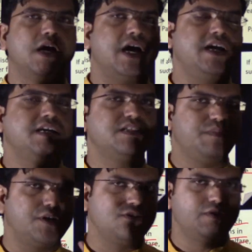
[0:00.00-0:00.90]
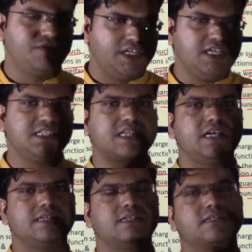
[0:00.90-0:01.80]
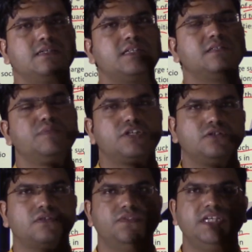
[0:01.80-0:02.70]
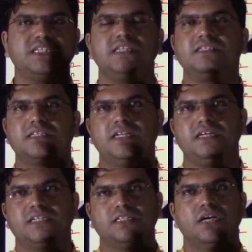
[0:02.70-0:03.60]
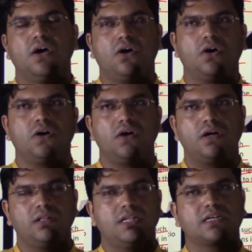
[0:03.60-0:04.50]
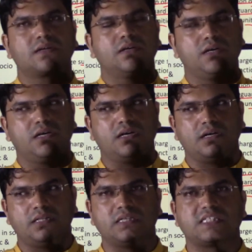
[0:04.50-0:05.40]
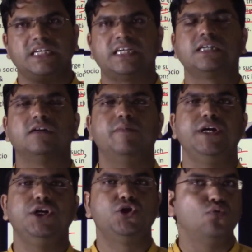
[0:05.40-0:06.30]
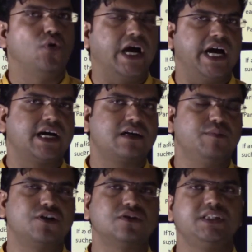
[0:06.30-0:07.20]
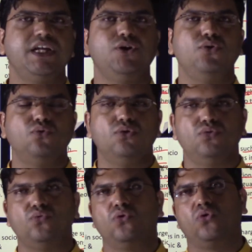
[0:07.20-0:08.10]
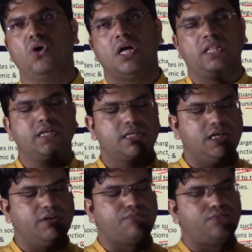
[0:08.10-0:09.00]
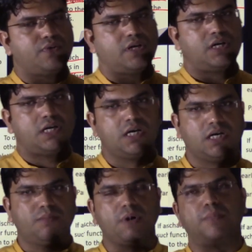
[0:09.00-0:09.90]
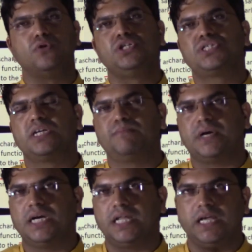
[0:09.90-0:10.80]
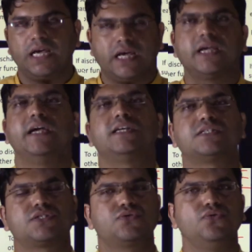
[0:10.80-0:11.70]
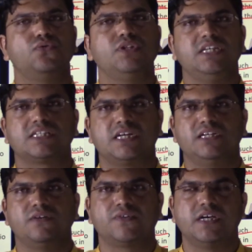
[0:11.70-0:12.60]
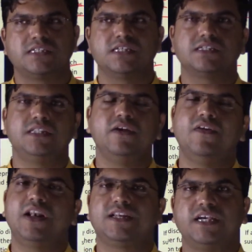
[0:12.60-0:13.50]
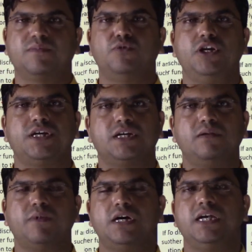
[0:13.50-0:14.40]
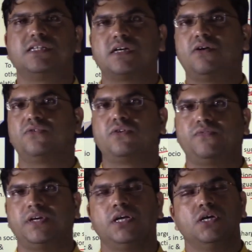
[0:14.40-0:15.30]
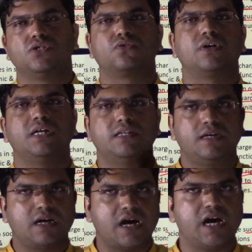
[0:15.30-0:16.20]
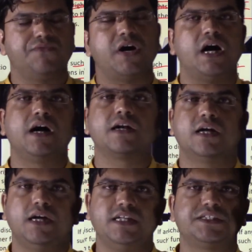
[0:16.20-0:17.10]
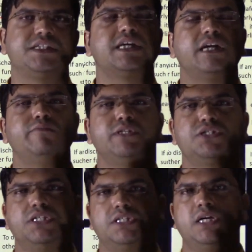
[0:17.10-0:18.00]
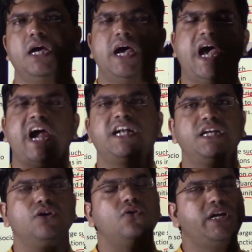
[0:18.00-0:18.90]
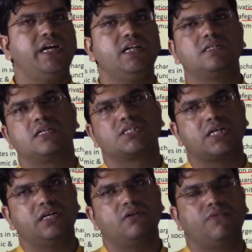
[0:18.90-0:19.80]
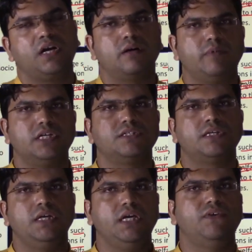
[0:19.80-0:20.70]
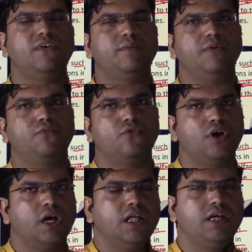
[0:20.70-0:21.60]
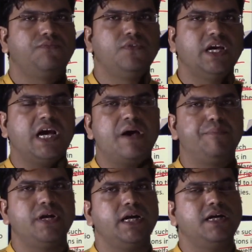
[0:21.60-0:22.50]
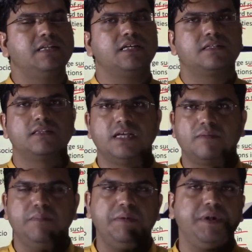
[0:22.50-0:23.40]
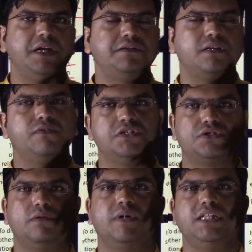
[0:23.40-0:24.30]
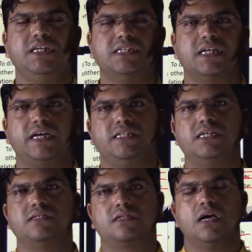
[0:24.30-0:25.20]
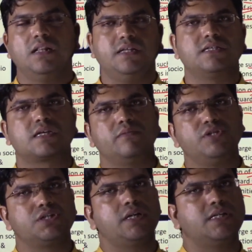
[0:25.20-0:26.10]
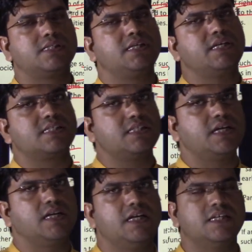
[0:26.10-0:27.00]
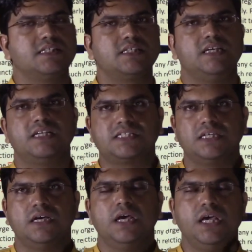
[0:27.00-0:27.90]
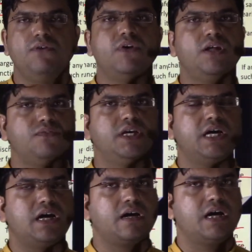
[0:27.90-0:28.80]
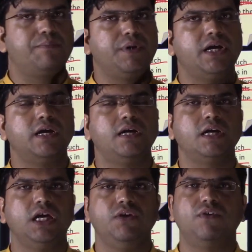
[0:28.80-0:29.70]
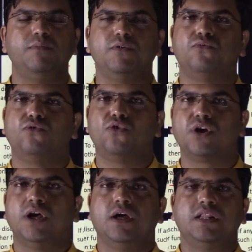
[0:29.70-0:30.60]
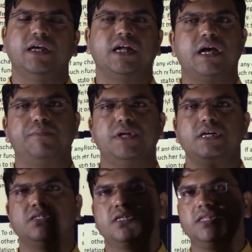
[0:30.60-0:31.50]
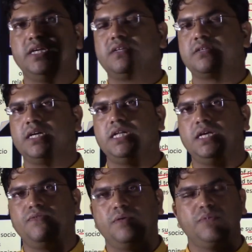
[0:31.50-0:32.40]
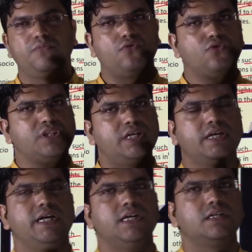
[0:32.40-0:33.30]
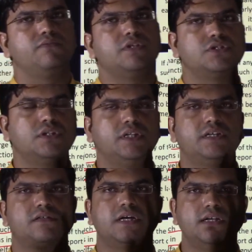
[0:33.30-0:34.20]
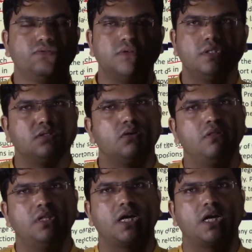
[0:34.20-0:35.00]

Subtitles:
And it is because of these cases, it is because of these incidents that the state government do act, because they do know that if opposition party gets to know these kind of cases, they will take political mileage out of it. So rather have our district administration acting on any such kind of recommendation even before, if they apprehend that there may be intervention by these agents, these commission, NCSC and NCST, even if they are apprehending, even before their apprehension they tried, even before their intervention they tried to resolve the